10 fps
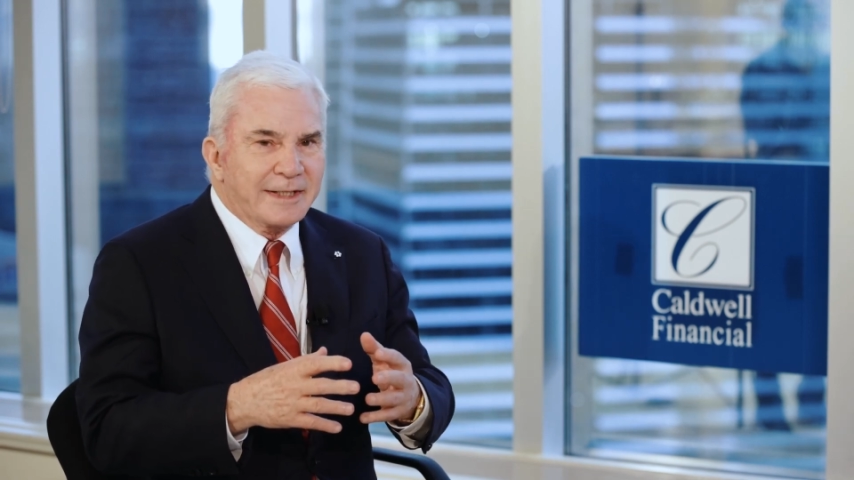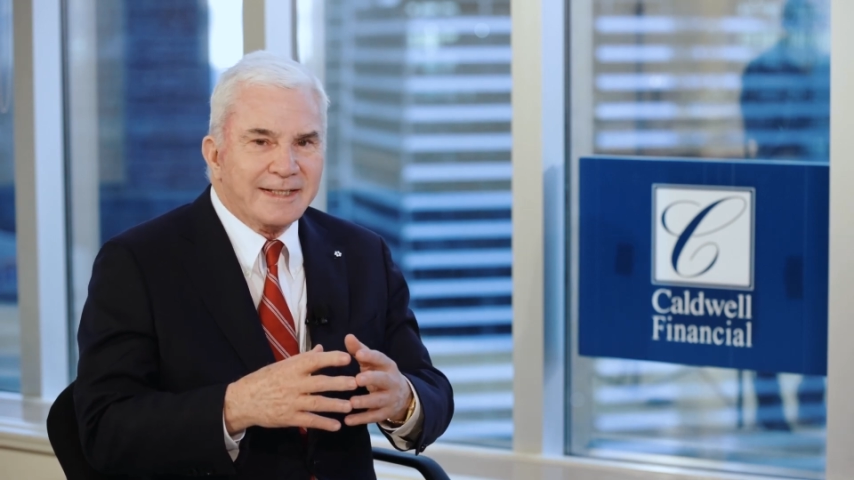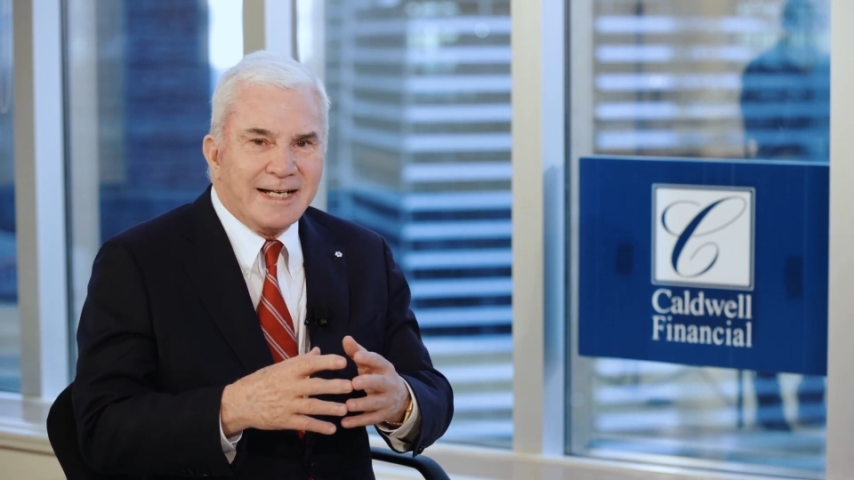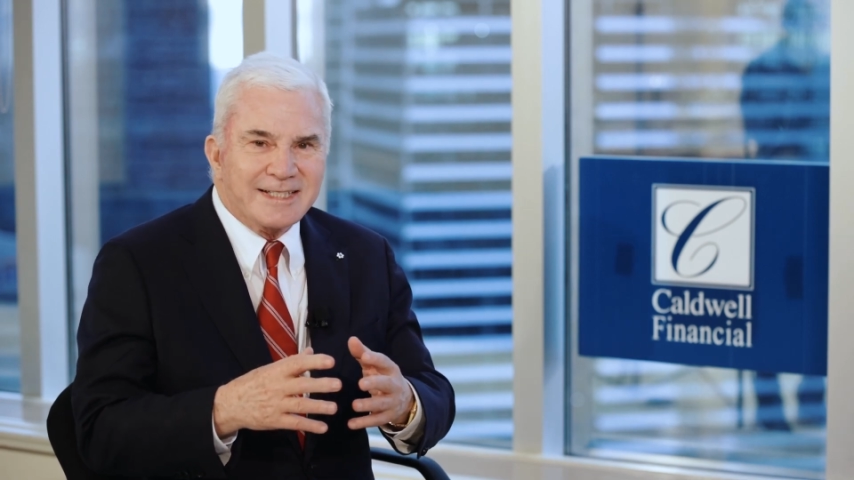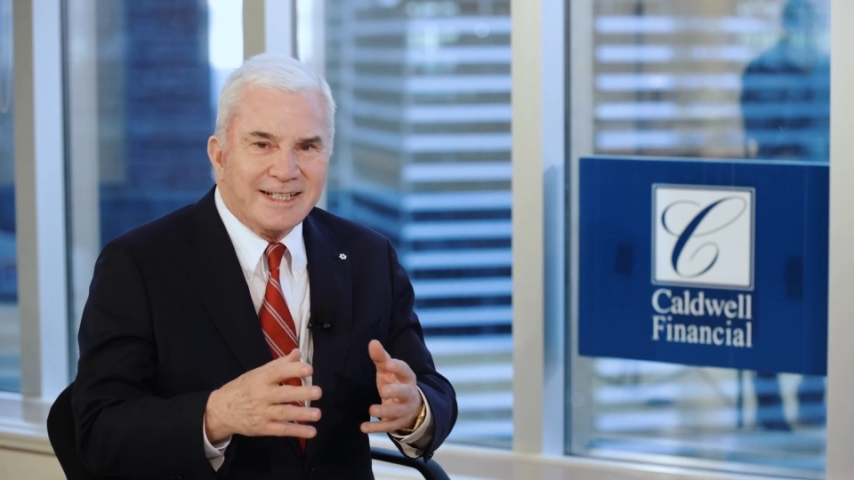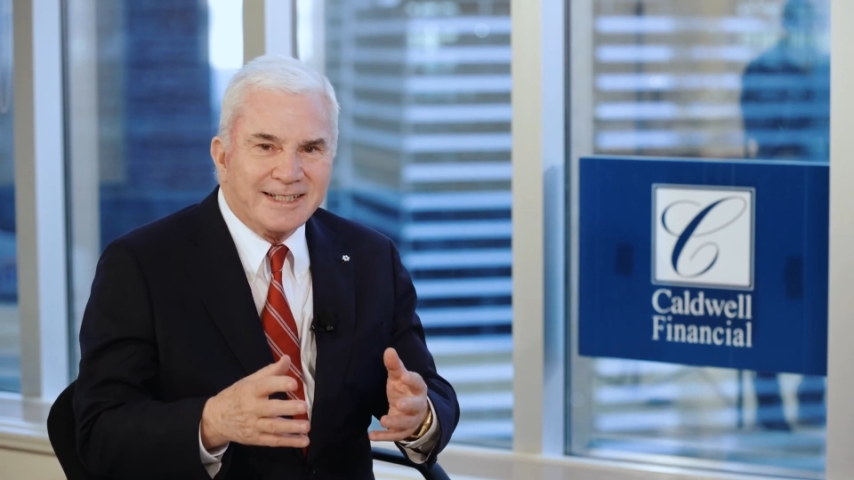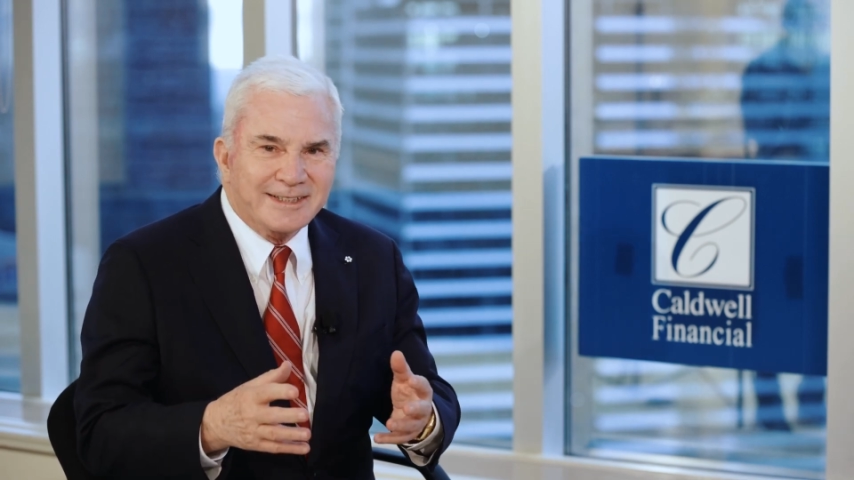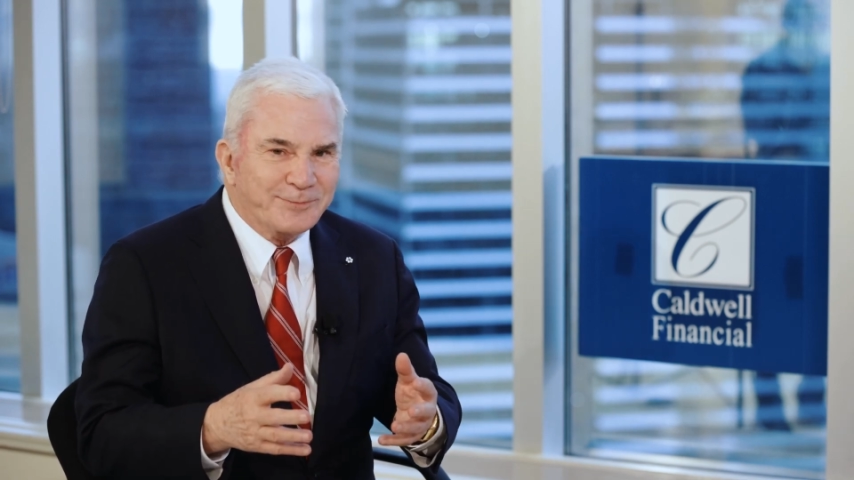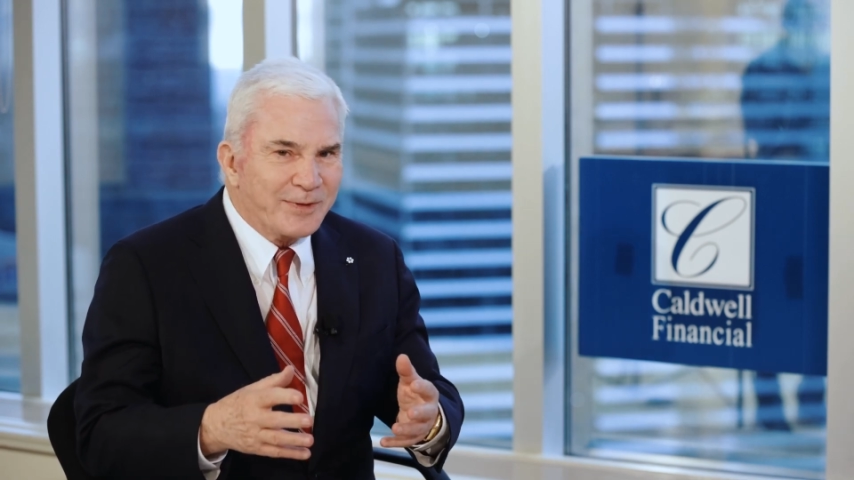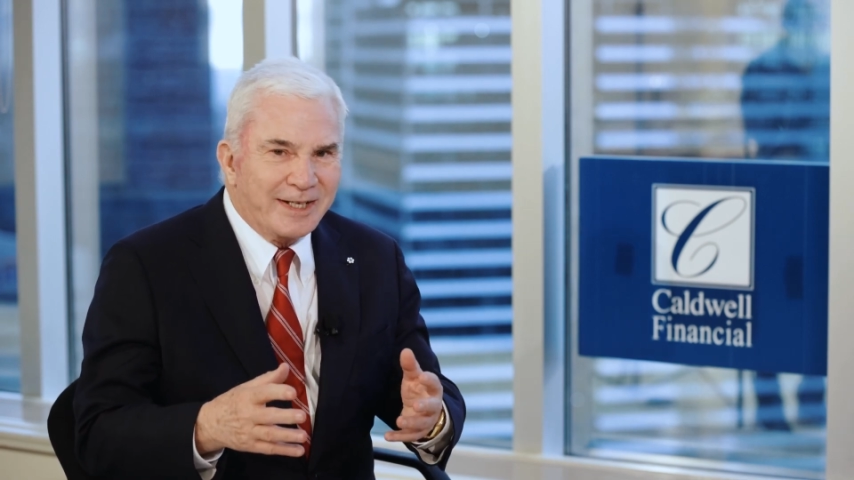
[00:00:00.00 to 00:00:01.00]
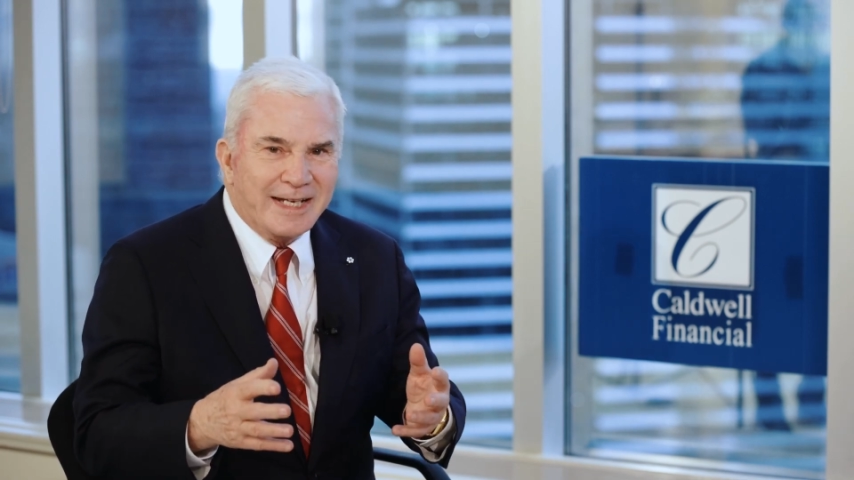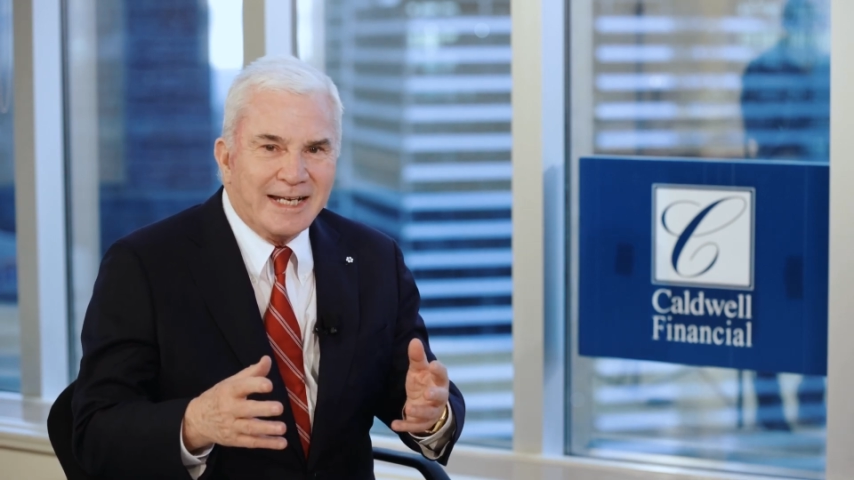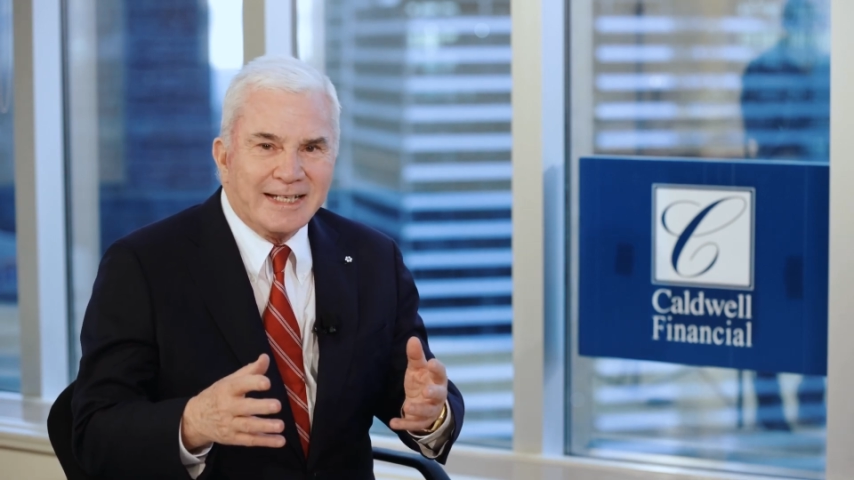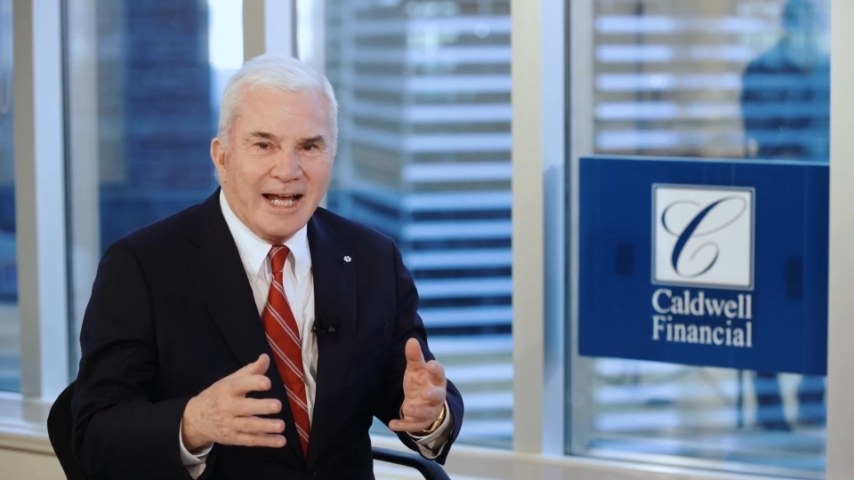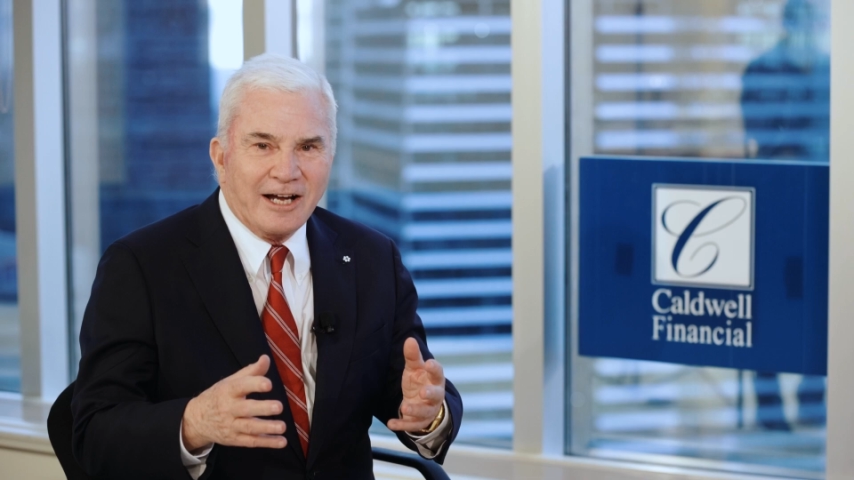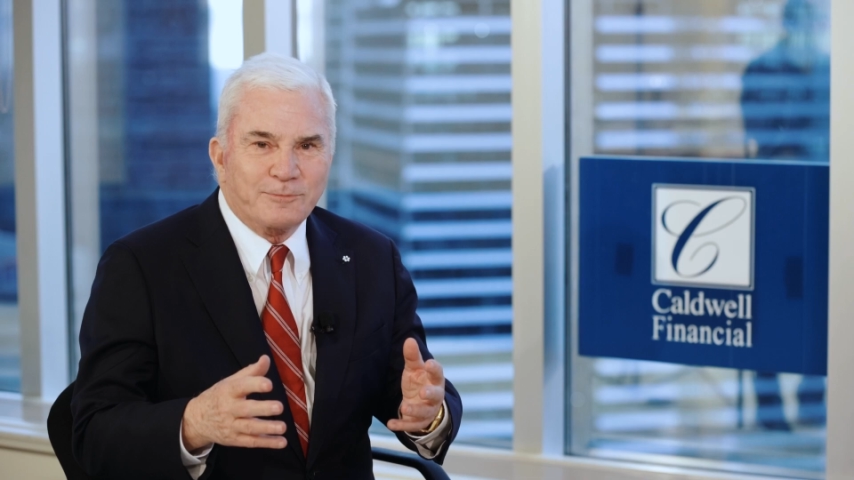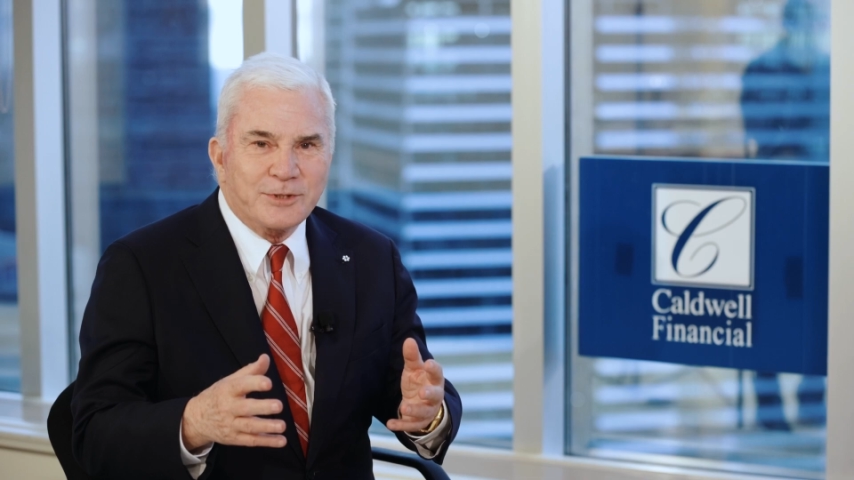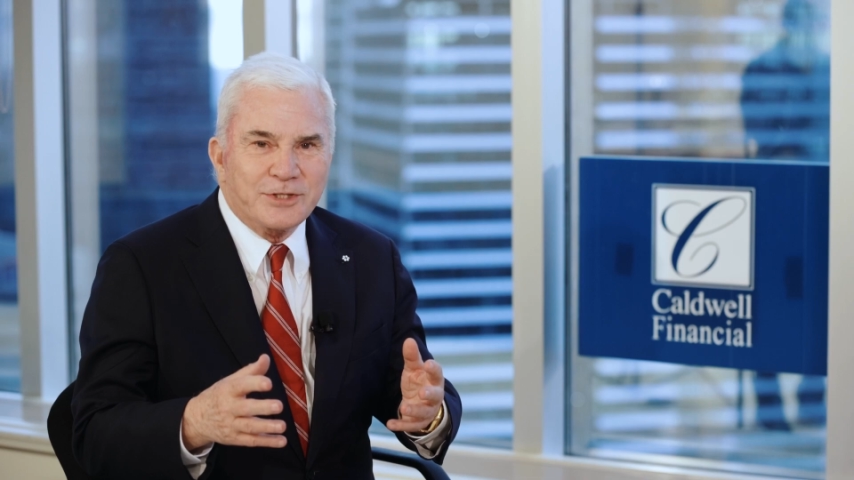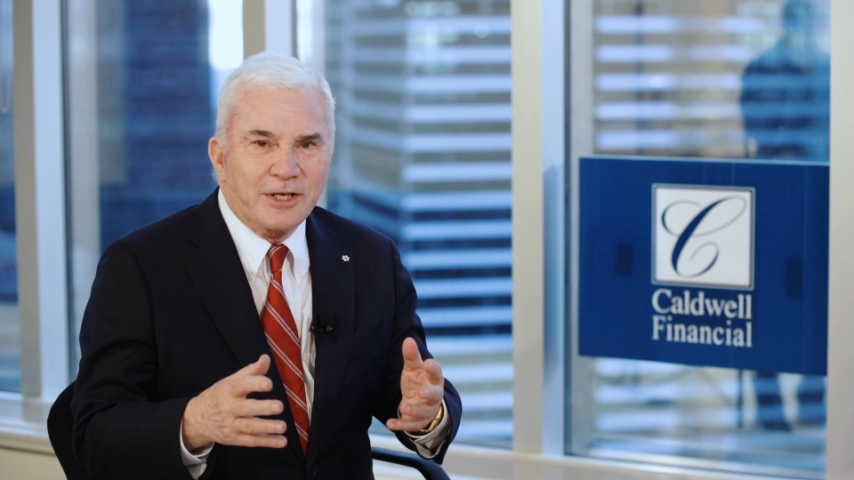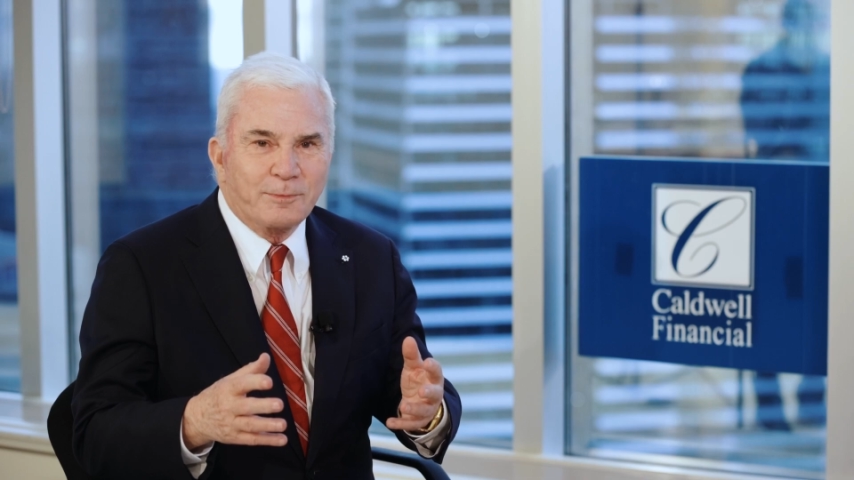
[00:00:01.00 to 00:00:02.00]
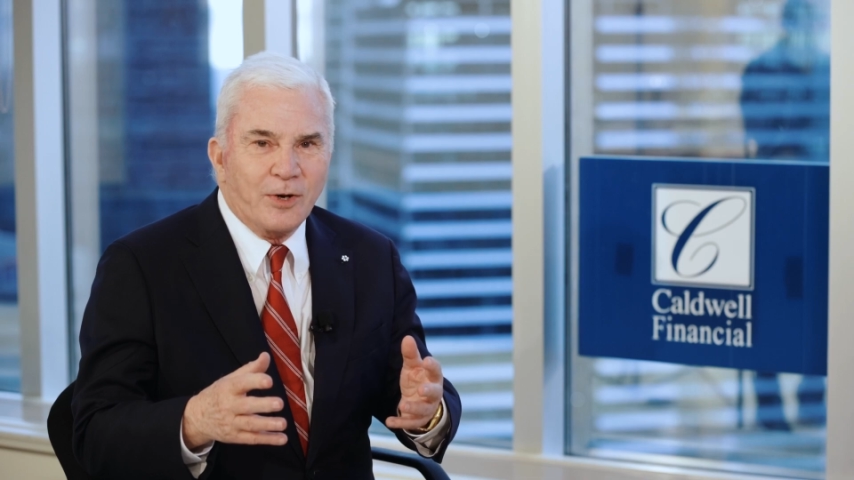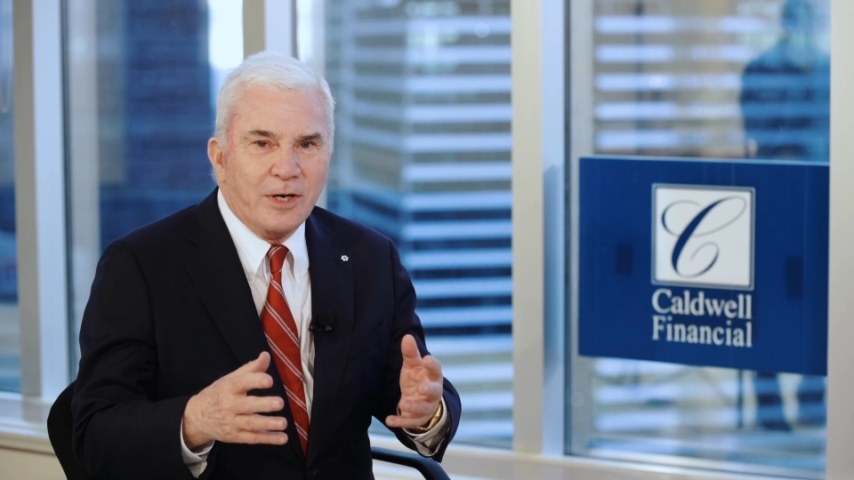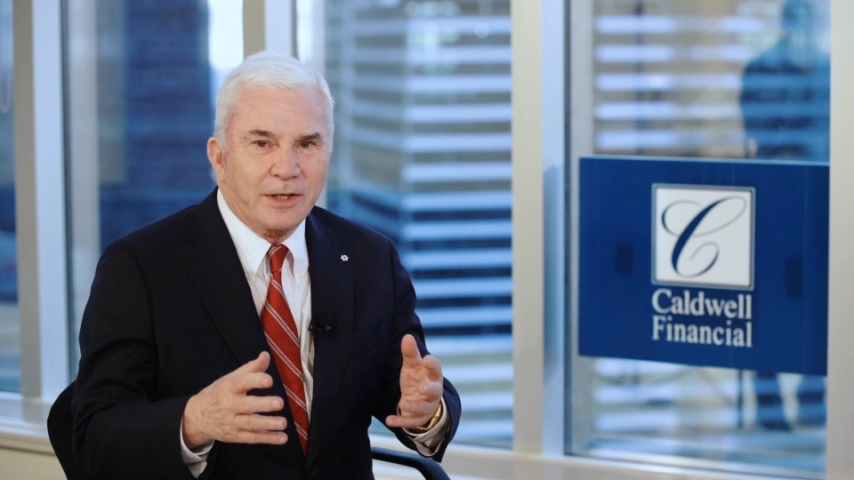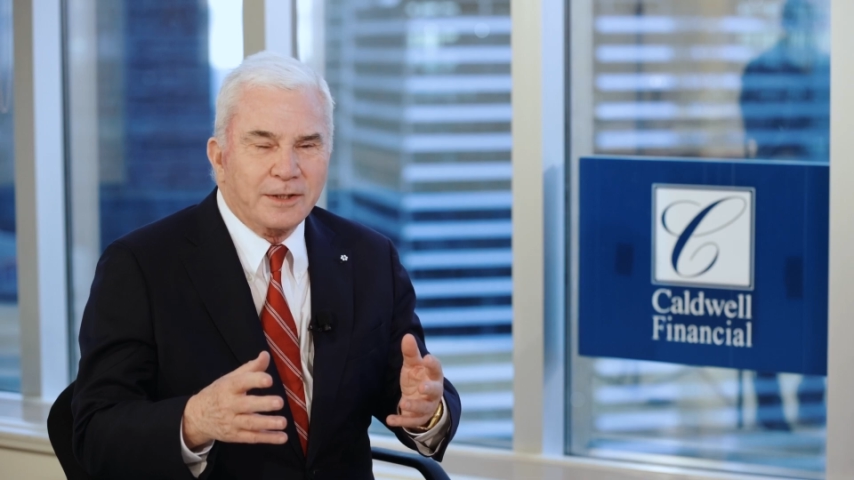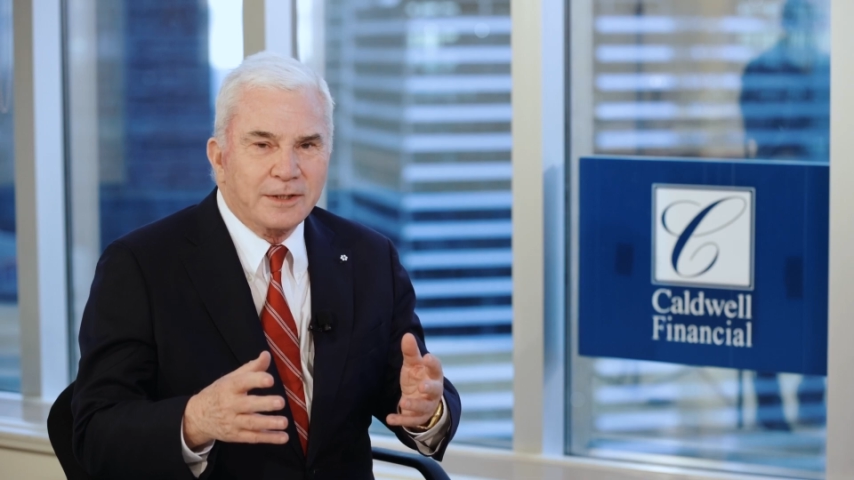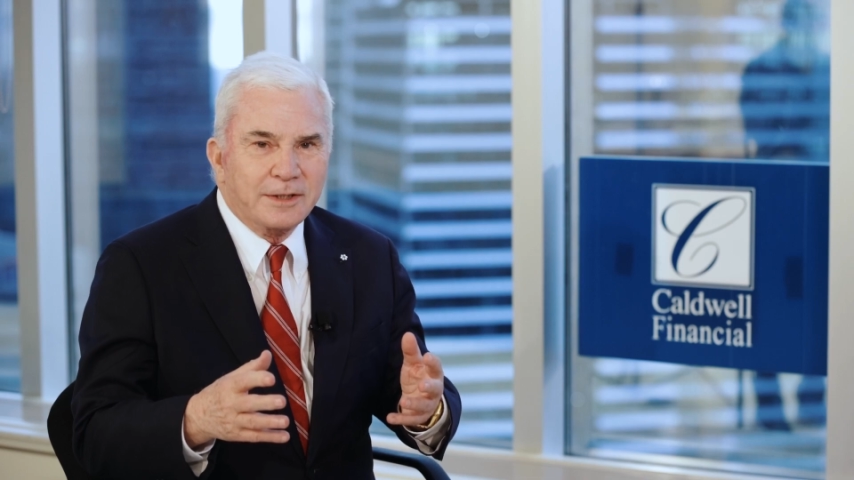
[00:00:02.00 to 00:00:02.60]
That's like an 8.5% bond.